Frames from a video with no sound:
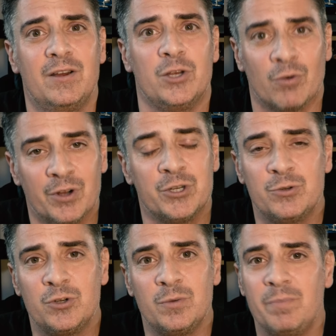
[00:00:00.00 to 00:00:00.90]
You're on
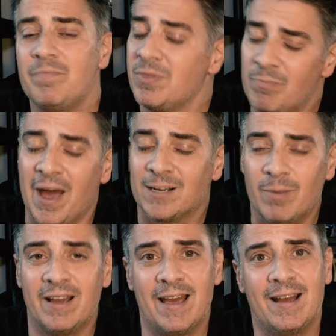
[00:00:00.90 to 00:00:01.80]
YouTube, backed
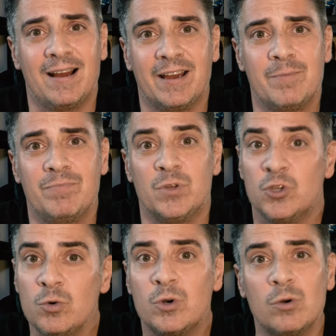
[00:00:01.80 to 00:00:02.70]
by AI. You
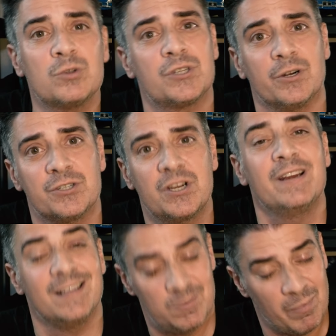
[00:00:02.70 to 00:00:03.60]
do a Google search,
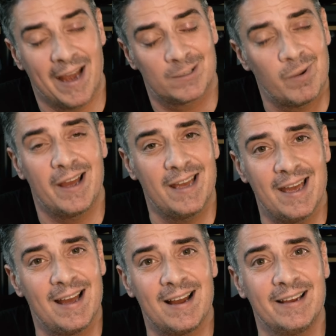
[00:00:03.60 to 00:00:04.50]
it's backed by
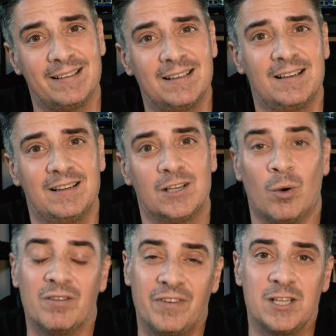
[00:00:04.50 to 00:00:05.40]
AI. Go
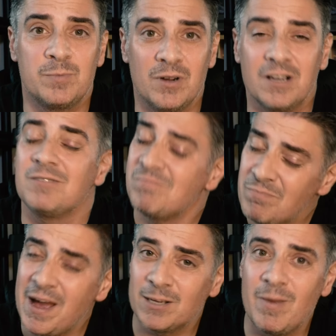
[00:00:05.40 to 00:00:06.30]
on Facebook,
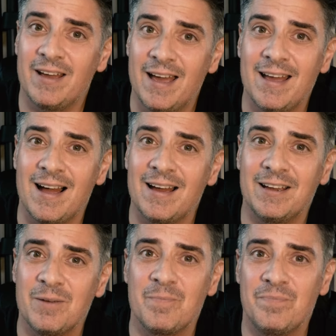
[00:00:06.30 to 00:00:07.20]
backed by
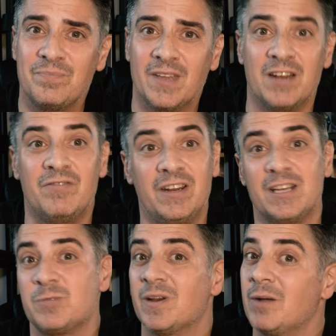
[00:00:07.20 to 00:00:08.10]
AI. NVIDIA
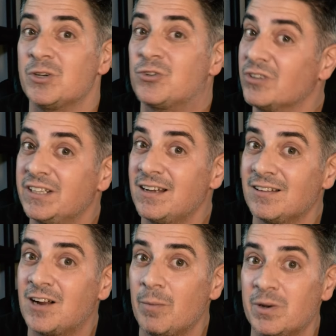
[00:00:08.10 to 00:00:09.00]
has become $1 trillion
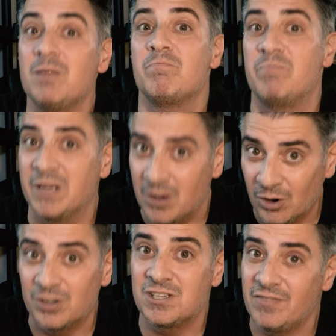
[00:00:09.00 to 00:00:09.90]
company
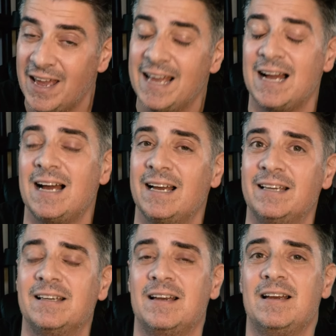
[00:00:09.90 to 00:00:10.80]
because of AI.